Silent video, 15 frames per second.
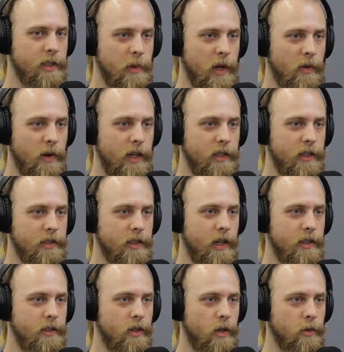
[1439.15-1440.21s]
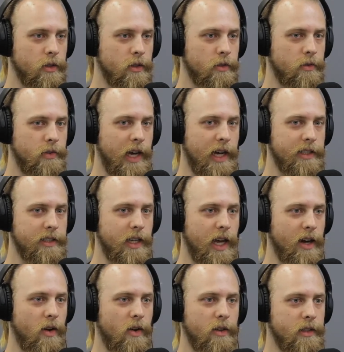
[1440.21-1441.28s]
about right, because I don't learn fast
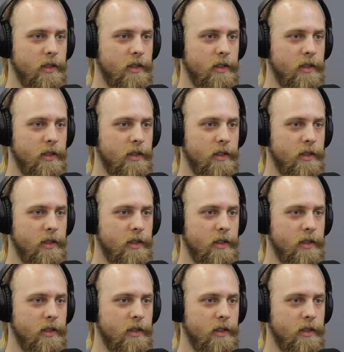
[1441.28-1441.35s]
at all